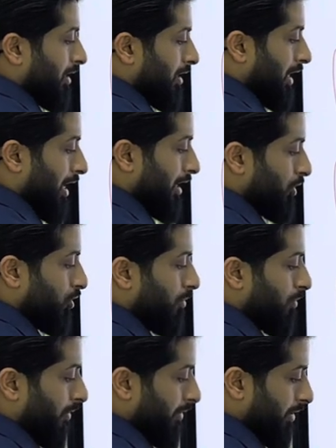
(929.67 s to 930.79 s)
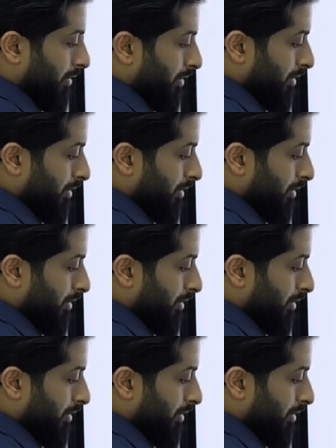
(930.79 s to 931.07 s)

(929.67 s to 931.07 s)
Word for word: That is your profit.